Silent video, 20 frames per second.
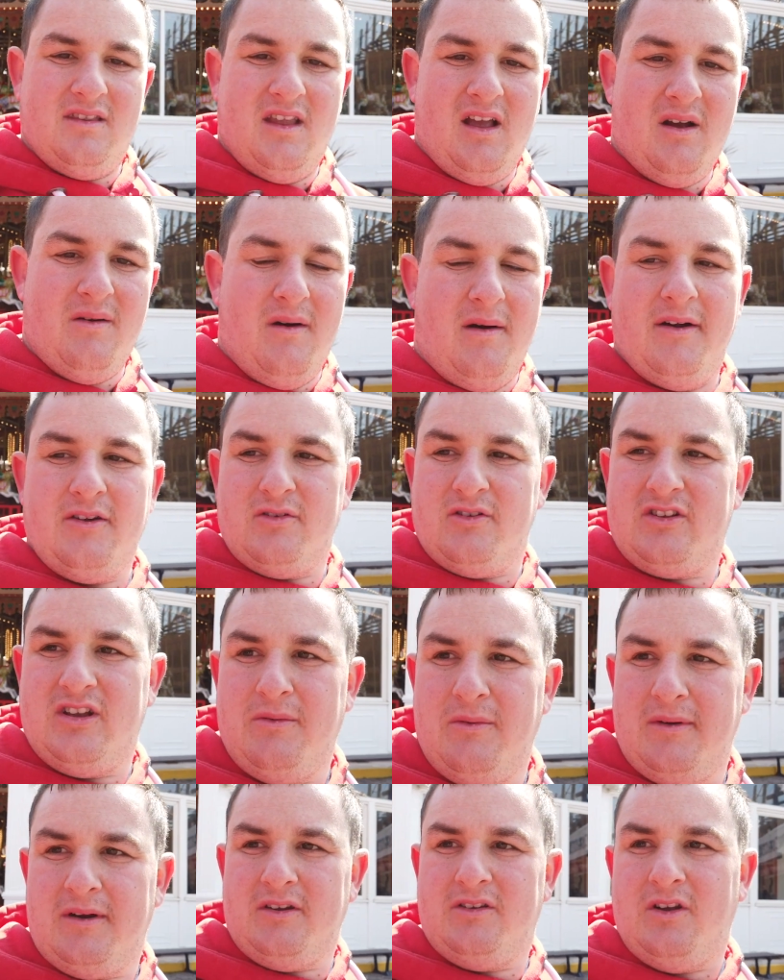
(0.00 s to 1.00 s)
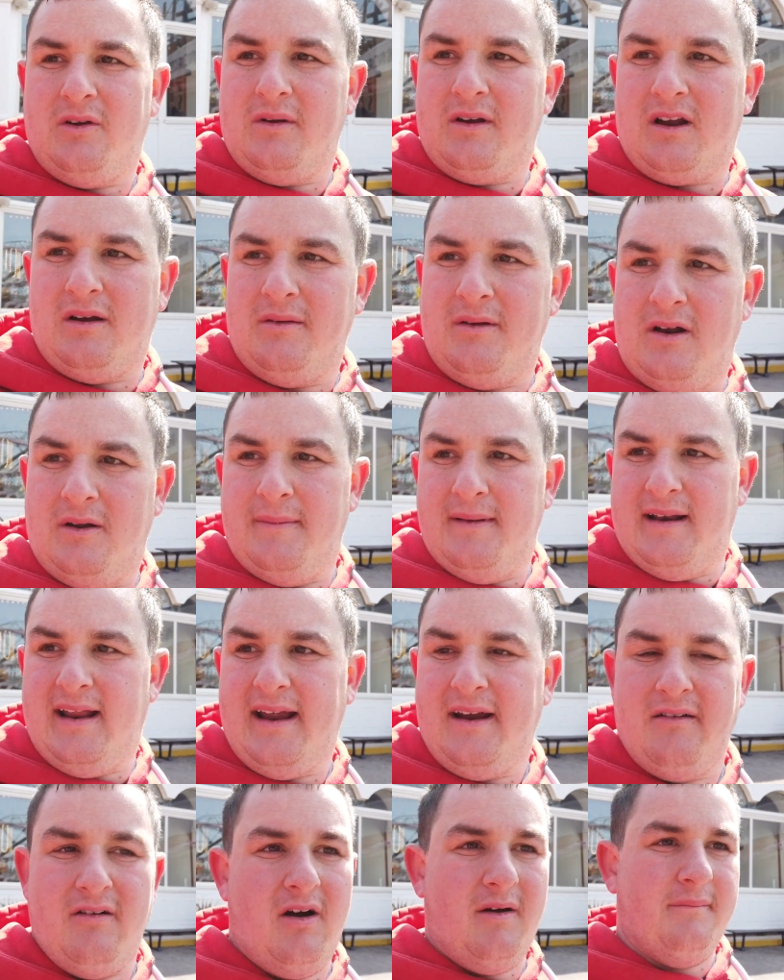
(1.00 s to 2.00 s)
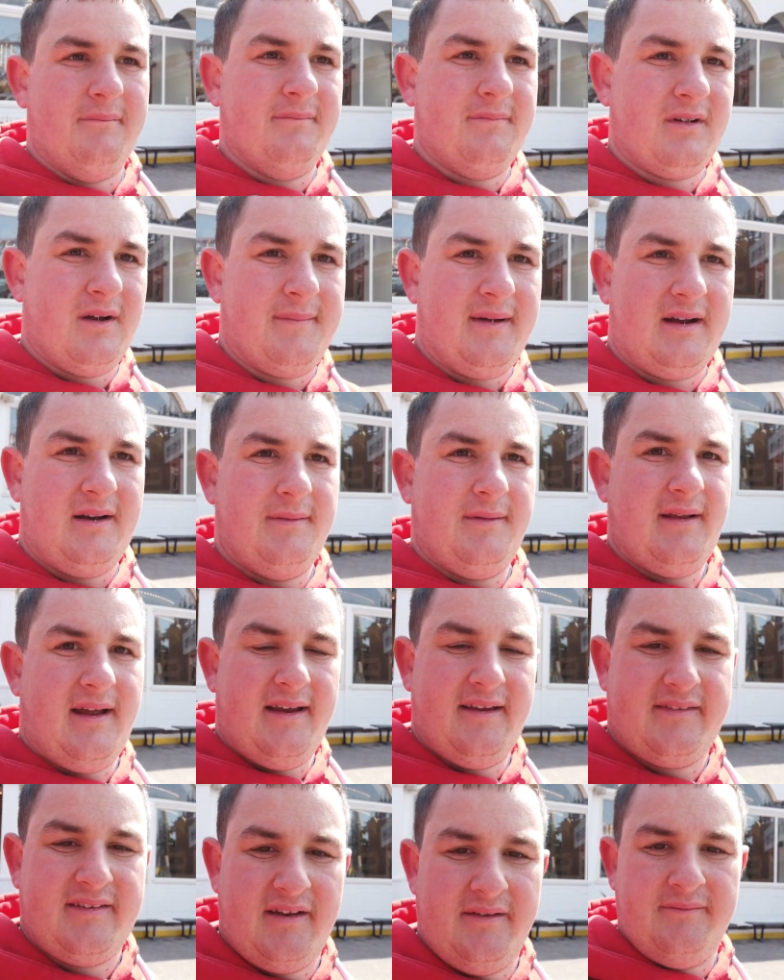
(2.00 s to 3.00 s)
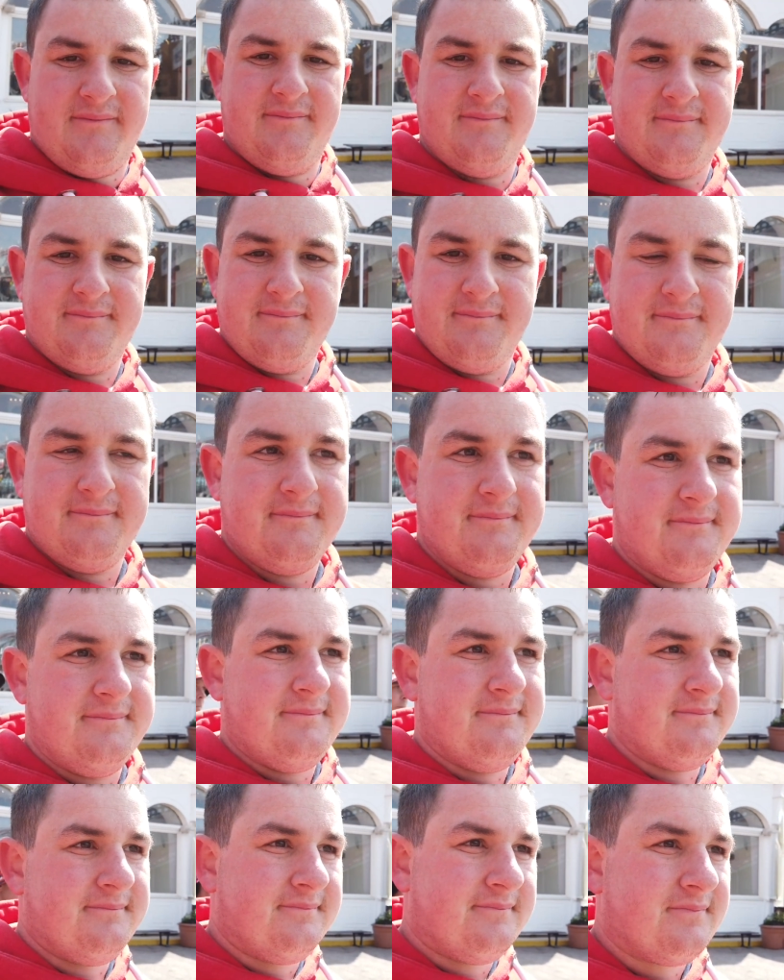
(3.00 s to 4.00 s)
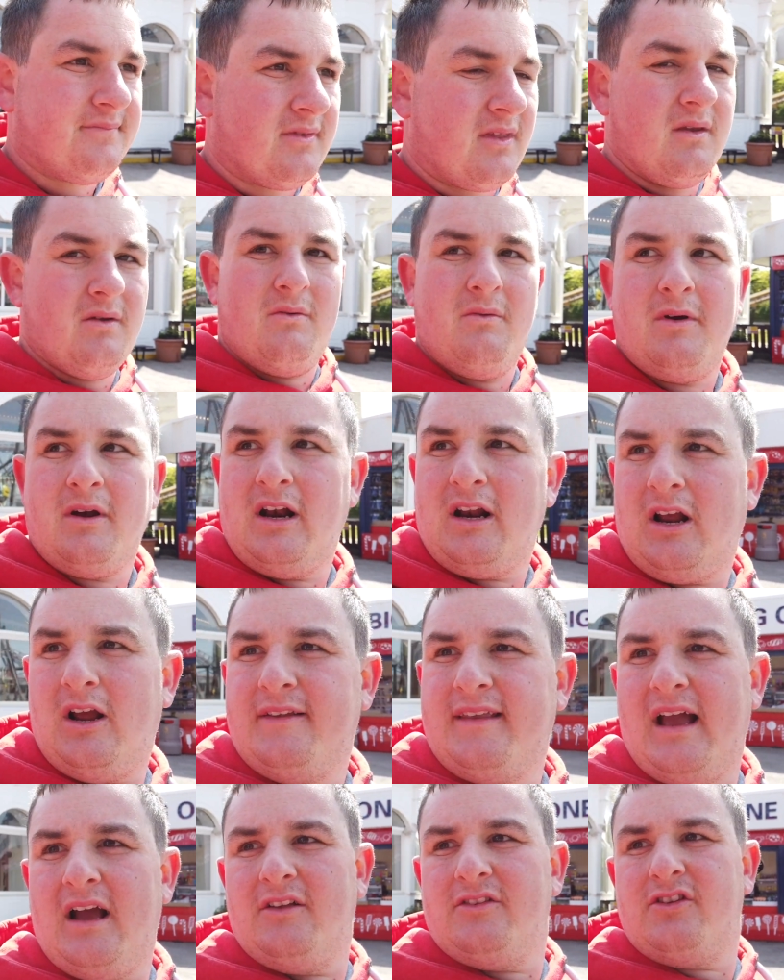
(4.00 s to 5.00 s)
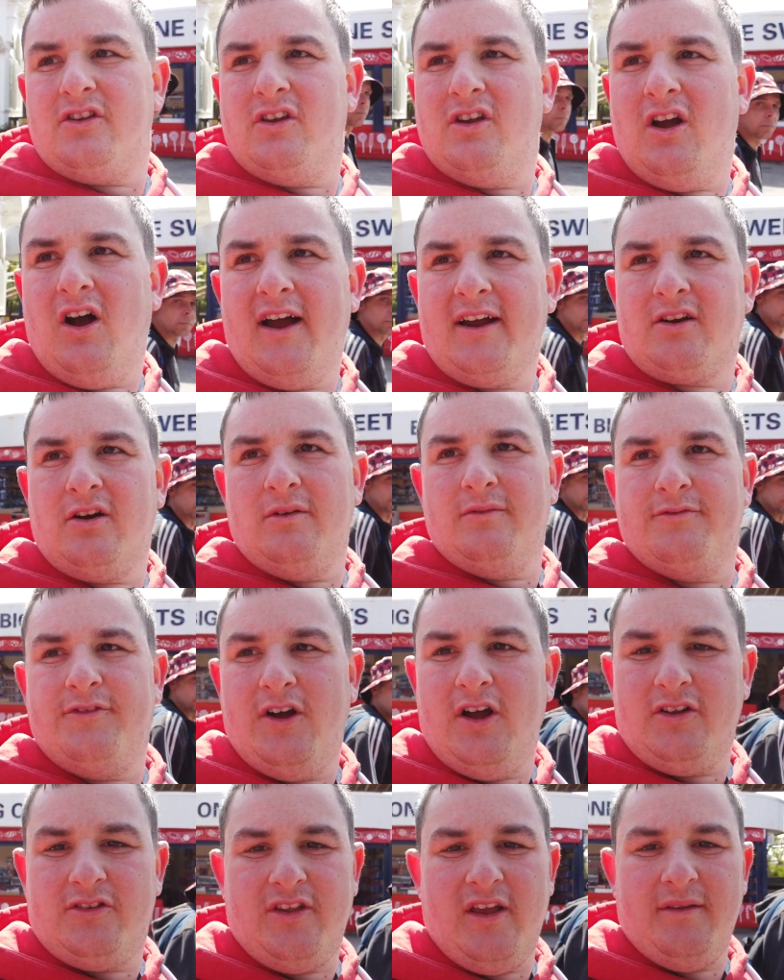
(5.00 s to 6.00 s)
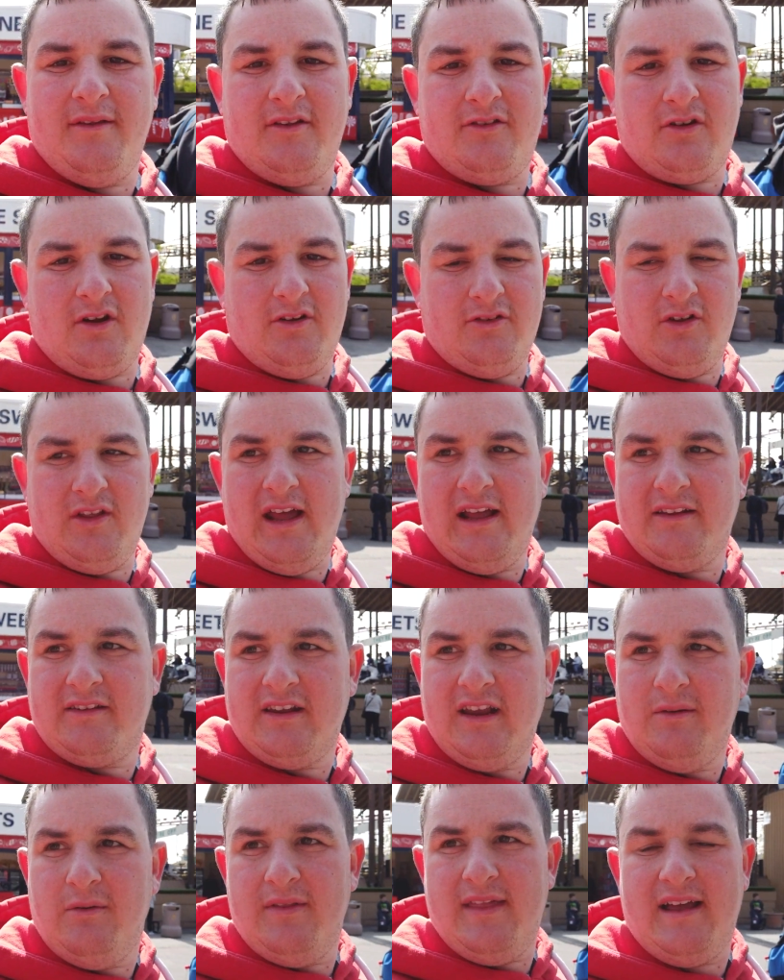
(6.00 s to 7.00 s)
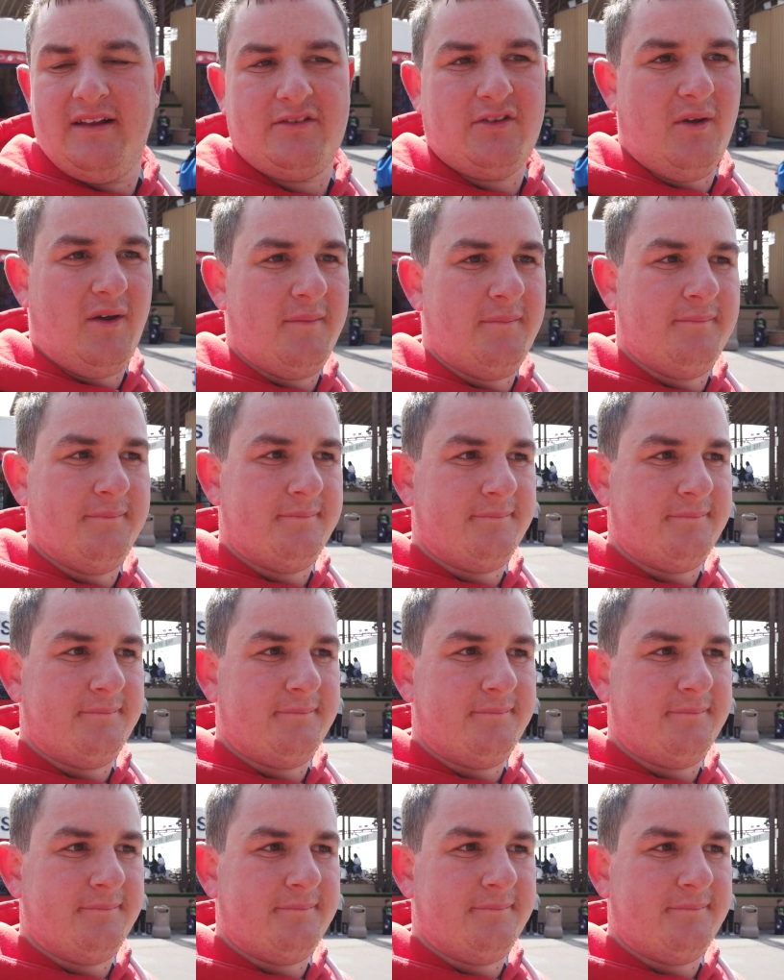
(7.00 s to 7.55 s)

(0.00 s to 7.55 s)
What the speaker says: No worries, we'll see what we can do. We'll come a little bit later on, come back a little bit later. We're going to go down to Icon first then, let's go and do that and see what that's doing.